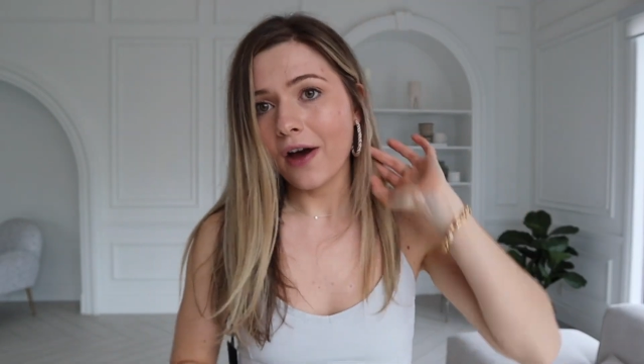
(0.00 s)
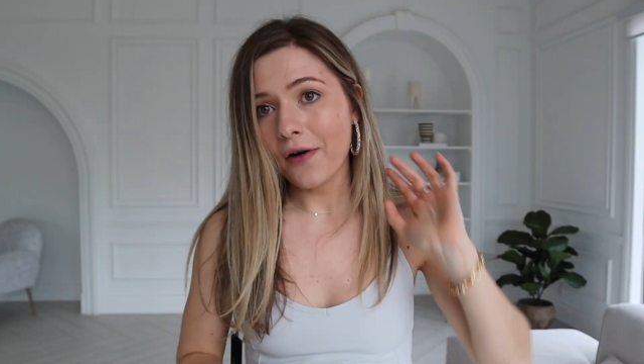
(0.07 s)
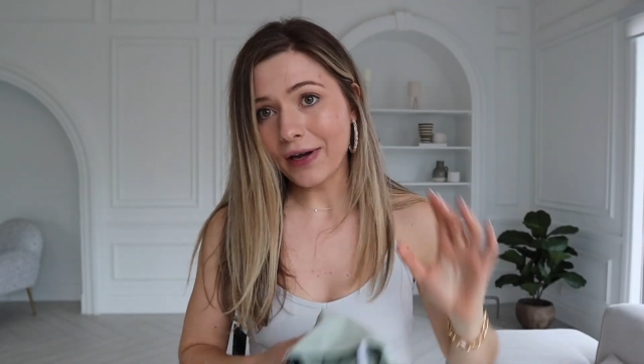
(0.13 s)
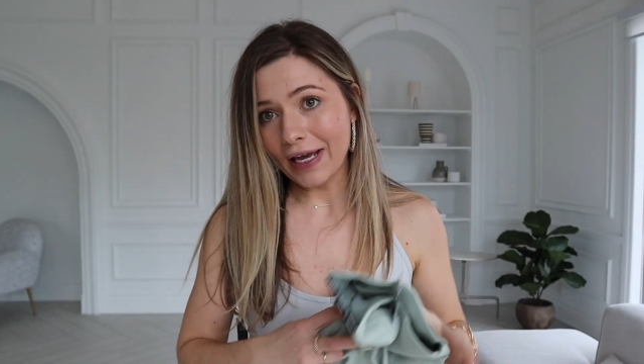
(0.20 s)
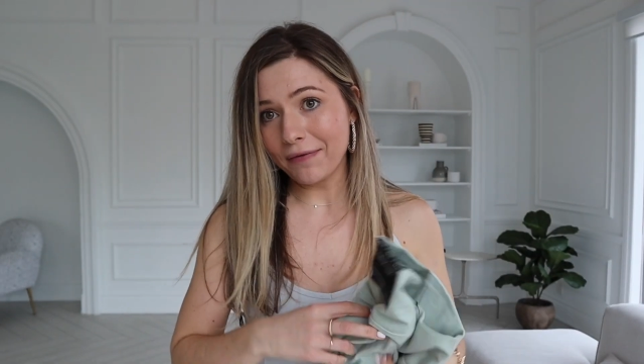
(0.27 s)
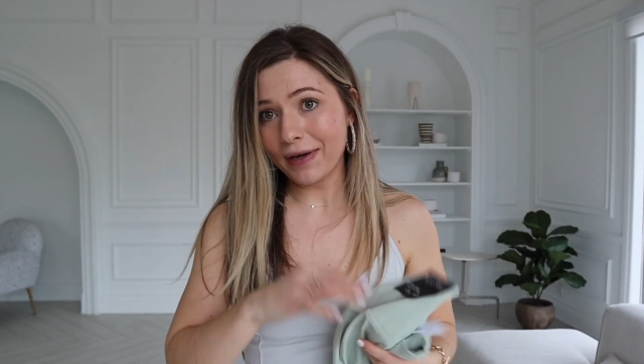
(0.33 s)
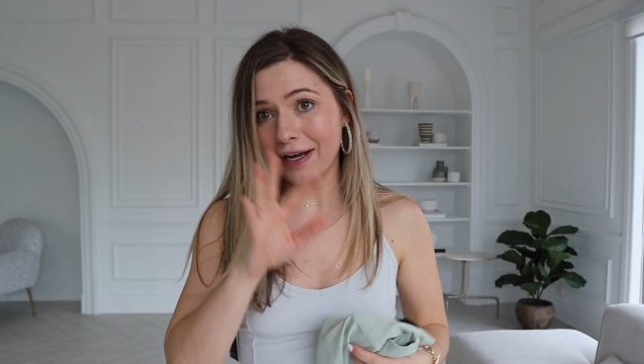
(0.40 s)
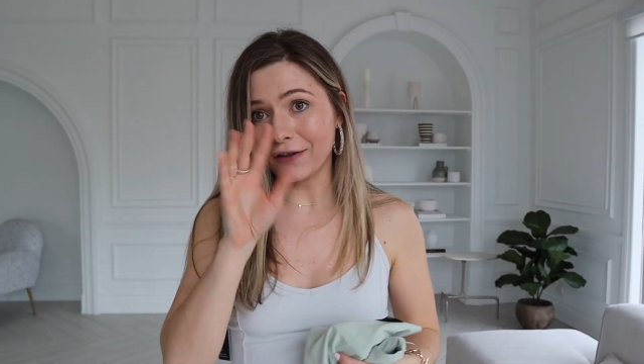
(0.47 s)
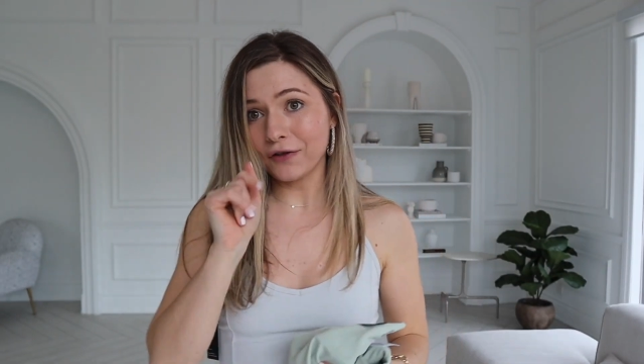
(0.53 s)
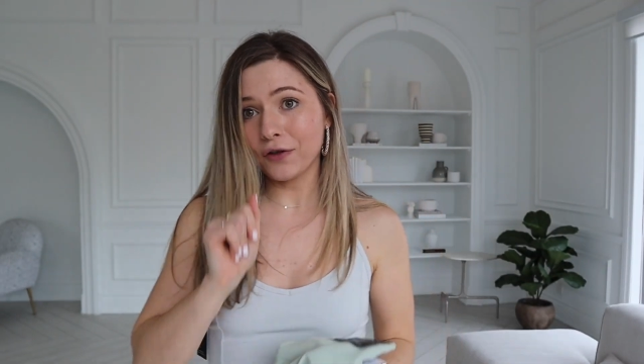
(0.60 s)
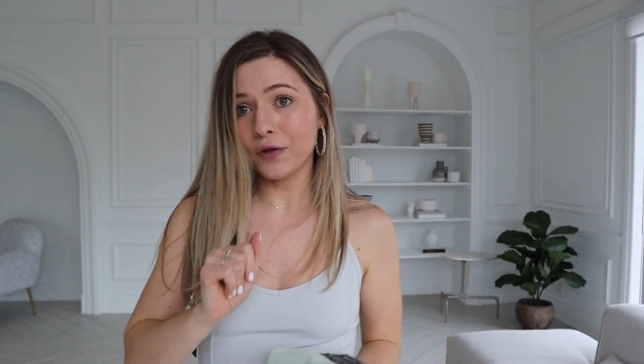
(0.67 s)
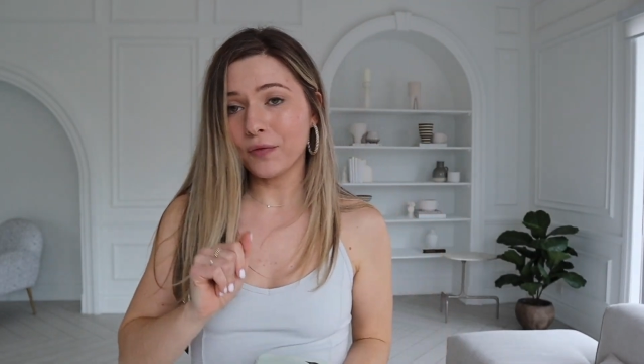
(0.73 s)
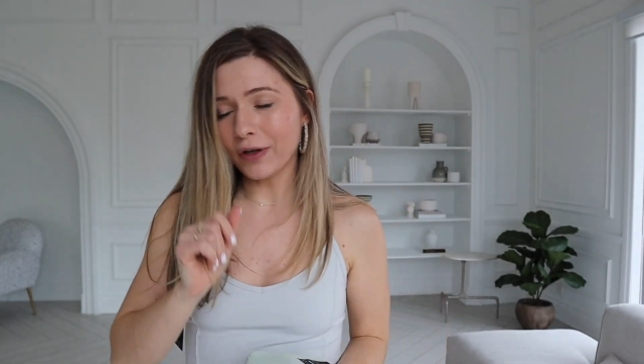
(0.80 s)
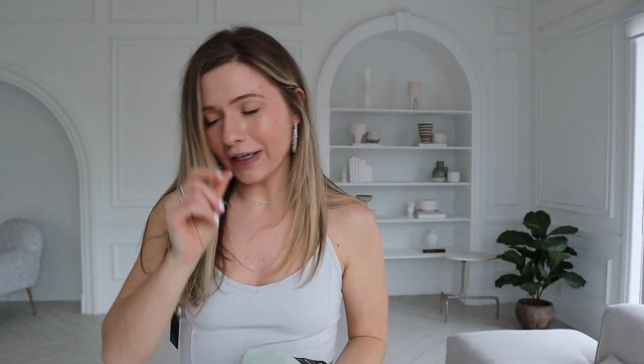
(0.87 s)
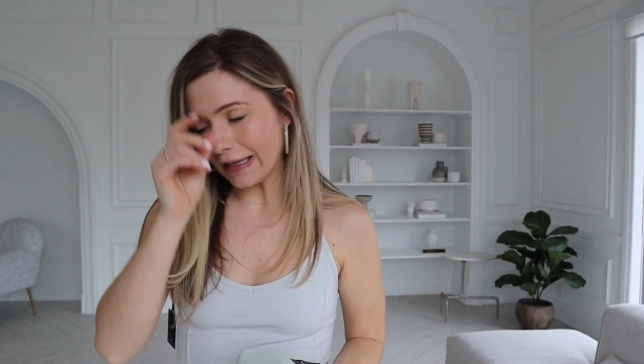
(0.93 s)
Okay, we got
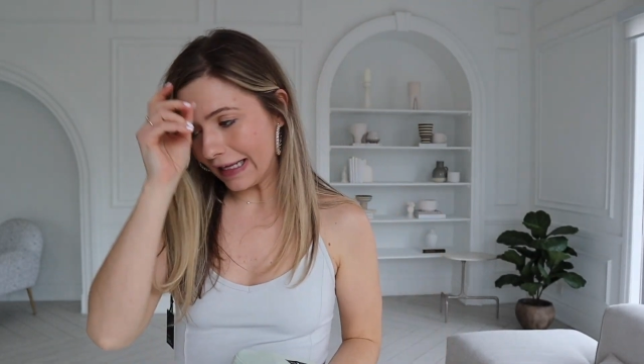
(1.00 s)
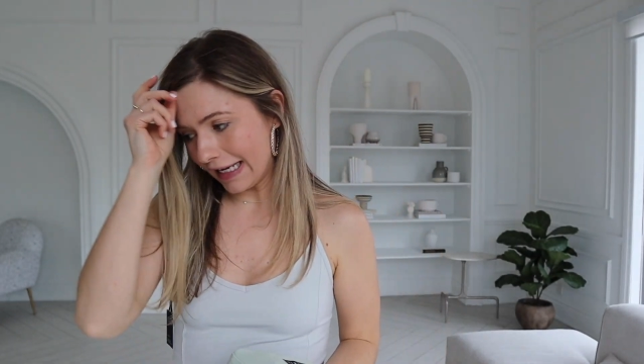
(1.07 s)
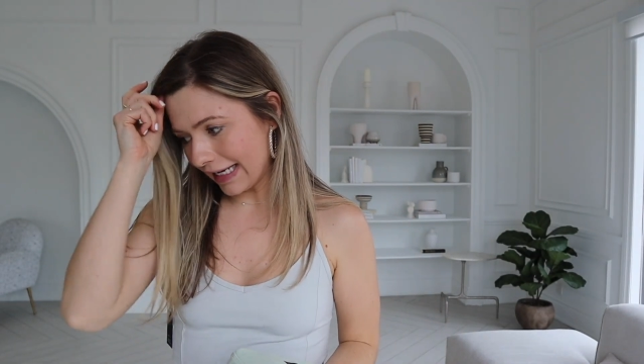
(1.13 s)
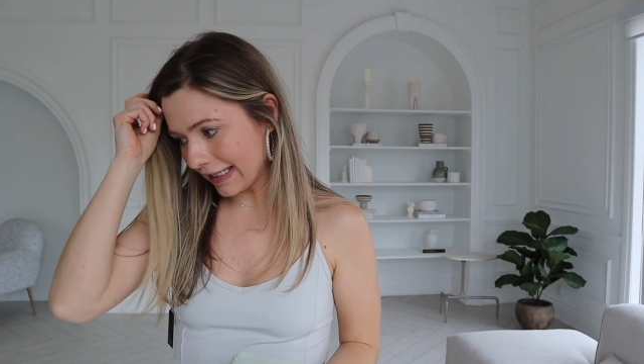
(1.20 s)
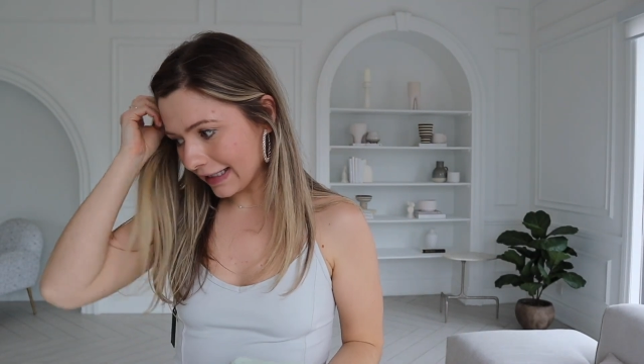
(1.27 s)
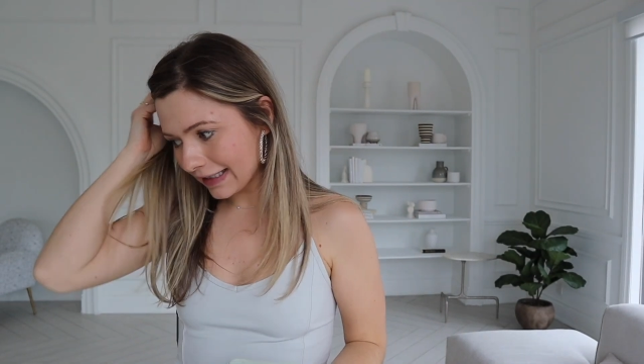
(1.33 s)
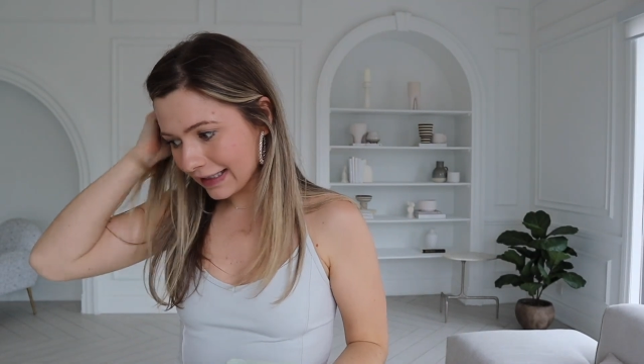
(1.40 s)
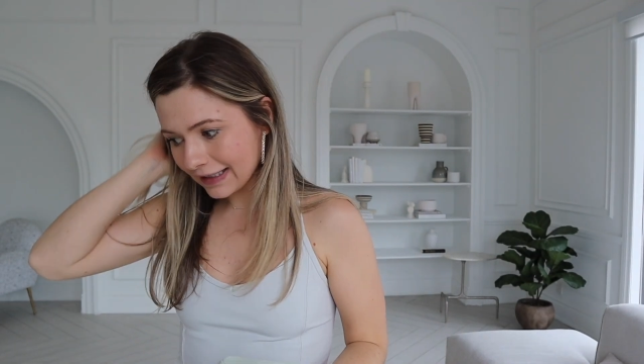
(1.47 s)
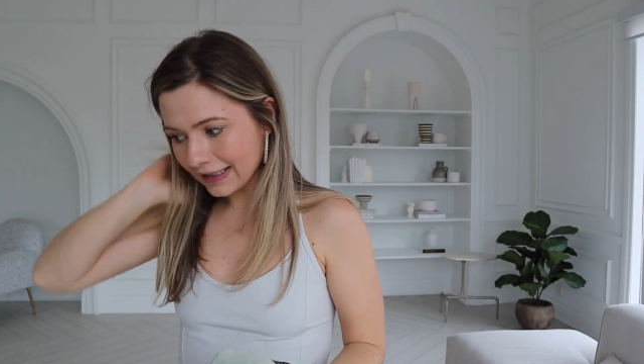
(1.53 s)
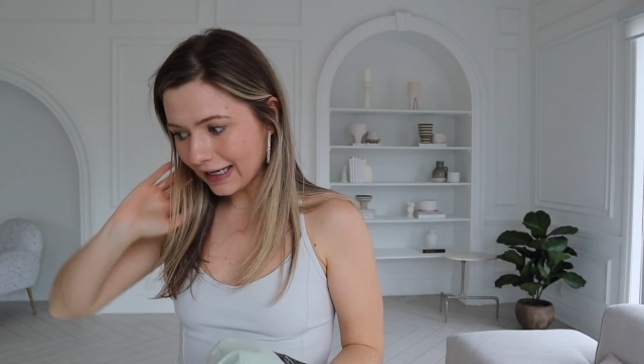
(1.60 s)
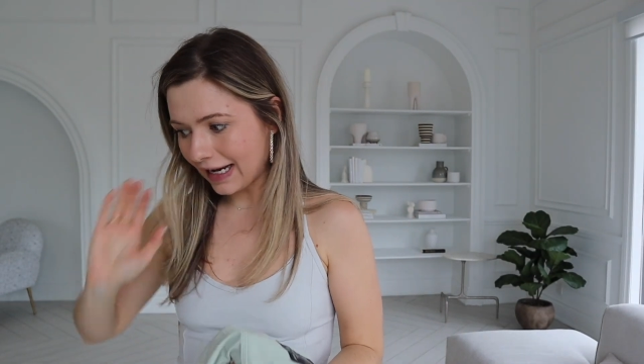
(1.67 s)
two more things.